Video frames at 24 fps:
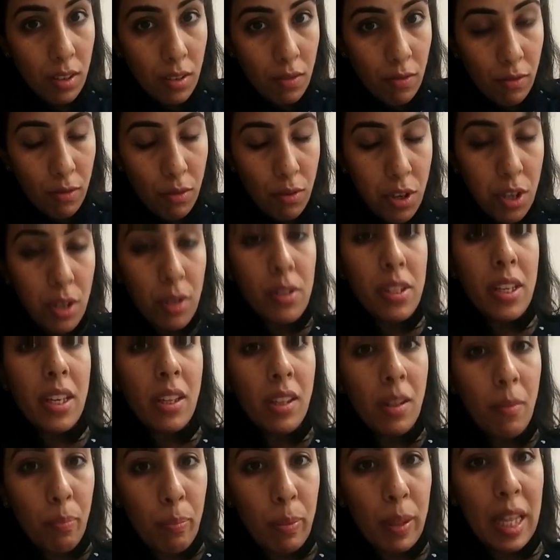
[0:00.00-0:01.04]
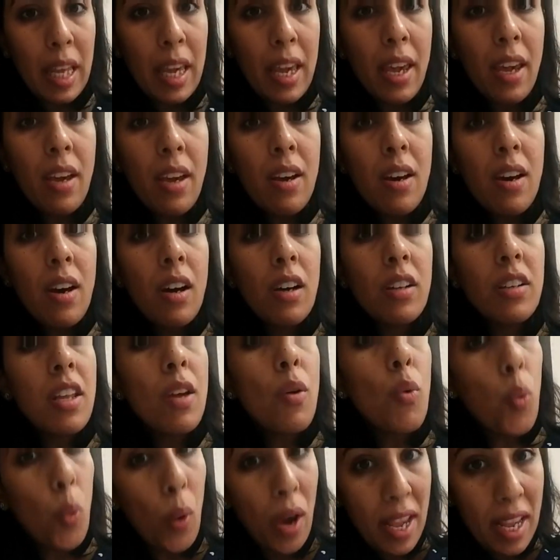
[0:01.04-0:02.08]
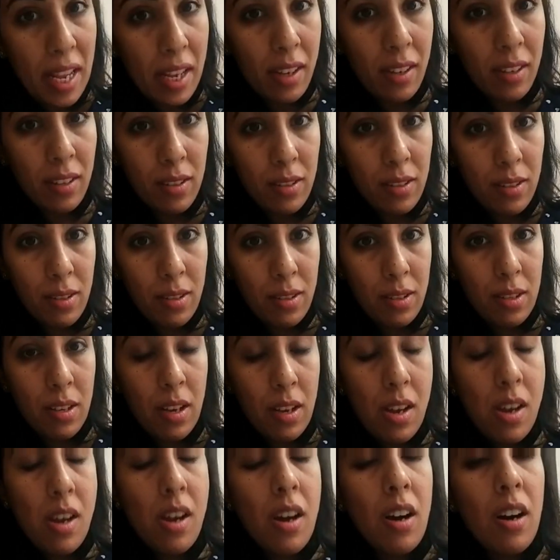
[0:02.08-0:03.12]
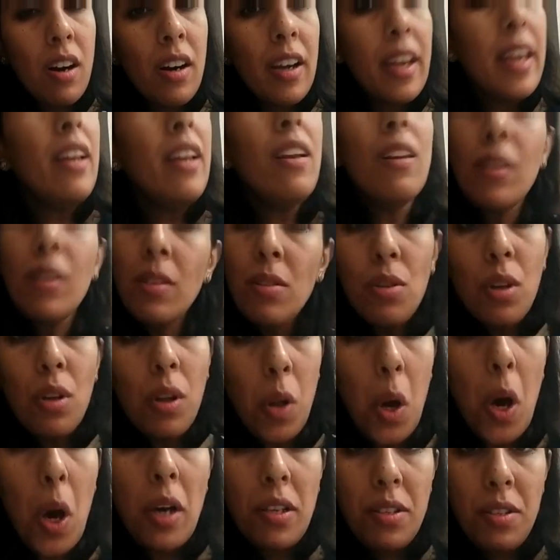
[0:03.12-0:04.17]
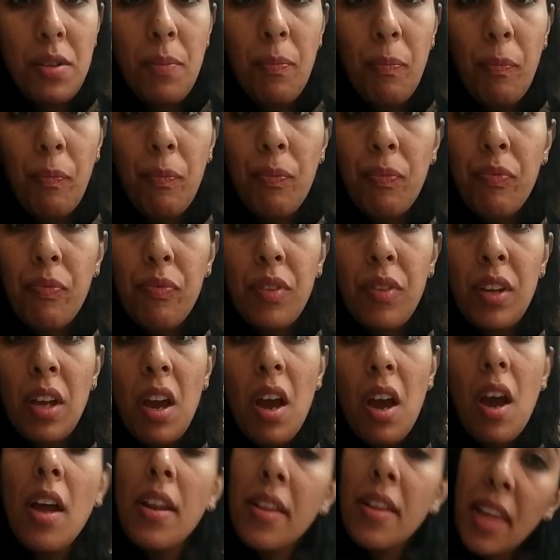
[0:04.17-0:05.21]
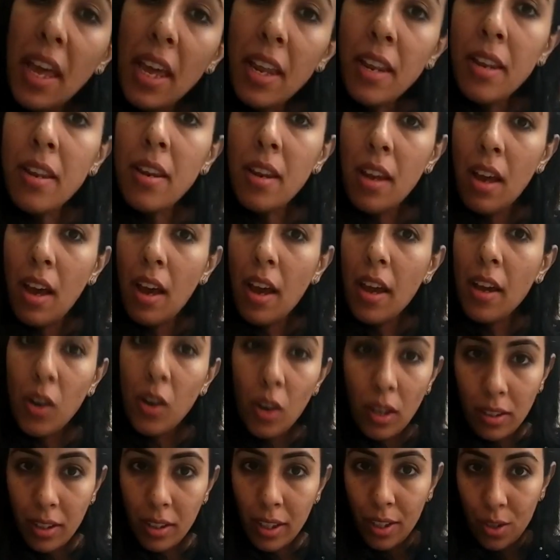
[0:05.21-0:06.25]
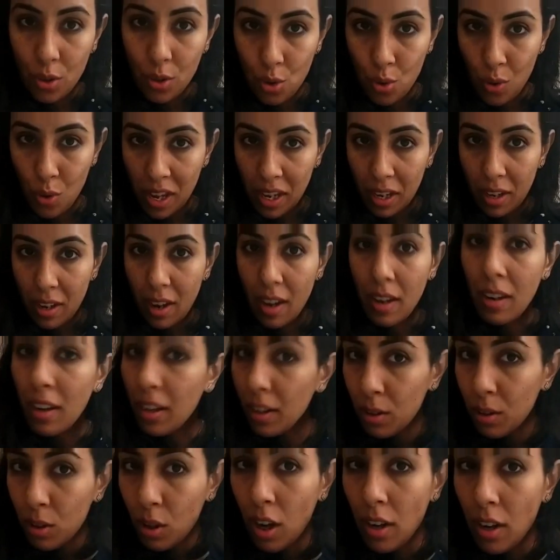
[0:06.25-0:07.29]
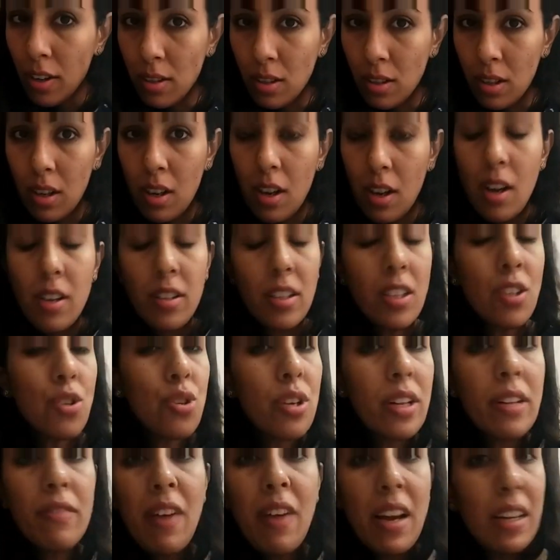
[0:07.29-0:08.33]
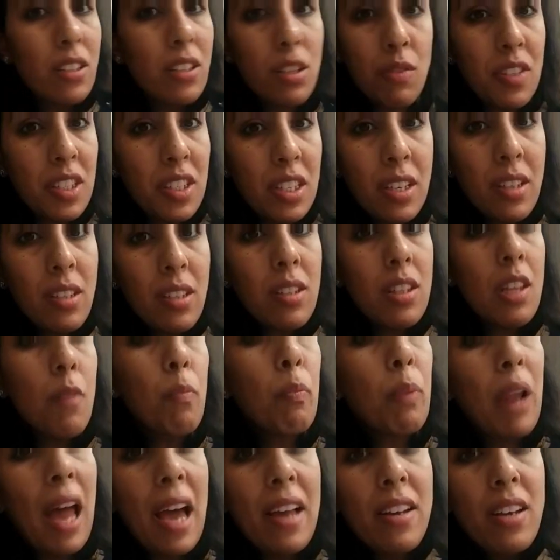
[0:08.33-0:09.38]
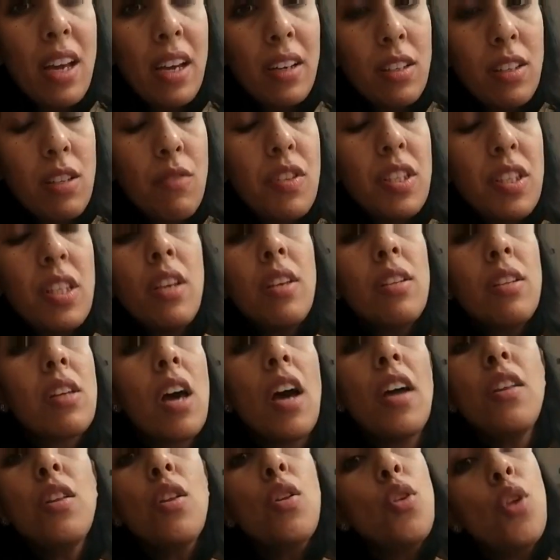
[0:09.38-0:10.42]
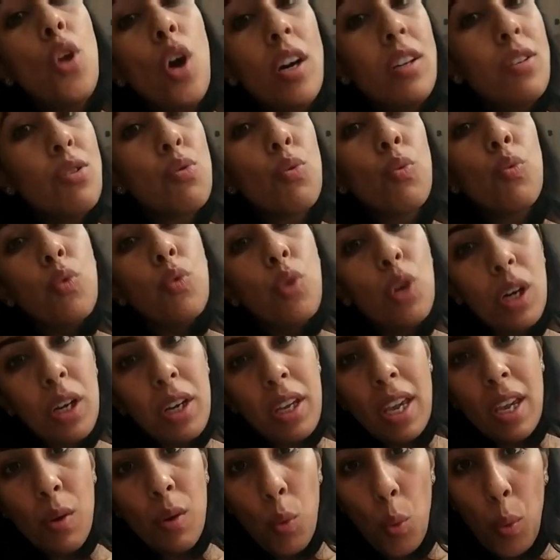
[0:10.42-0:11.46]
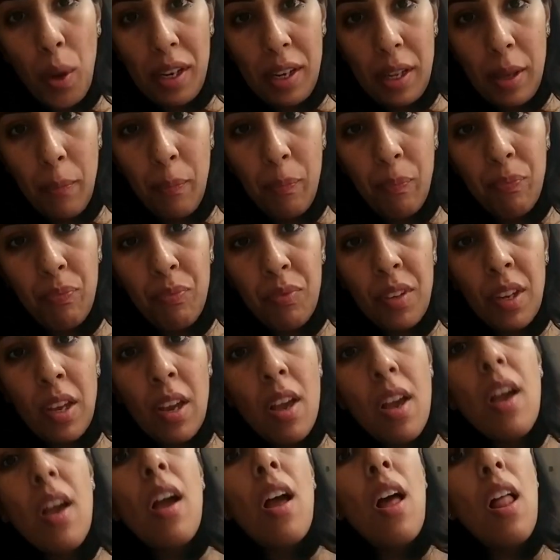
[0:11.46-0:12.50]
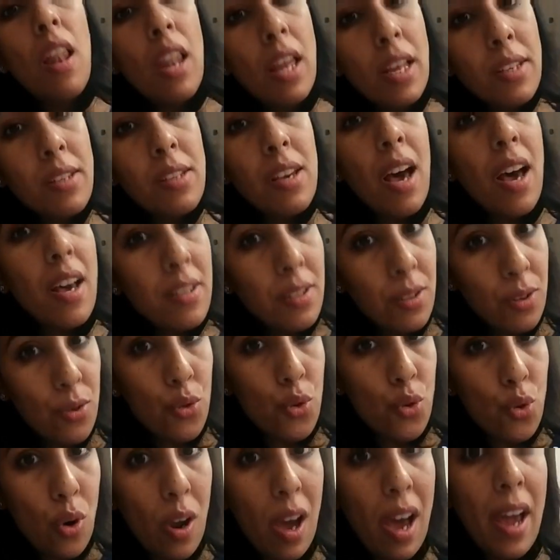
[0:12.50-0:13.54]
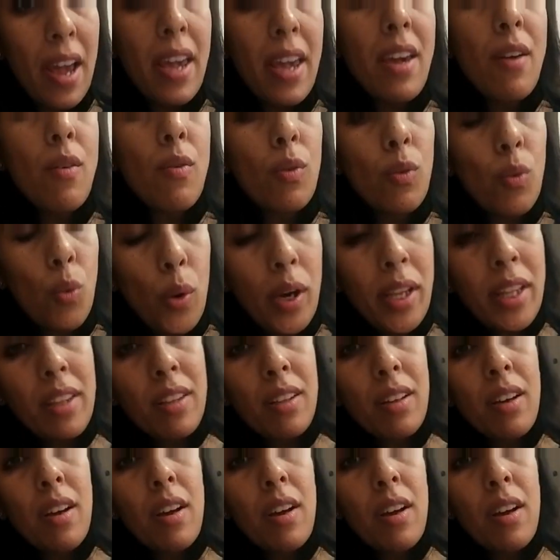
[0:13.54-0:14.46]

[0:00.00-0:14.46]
using the play, the vehicles, he learned a lot. Then I got the trick and I thought the shelf activities, the plan activities are not working with him. Let us try with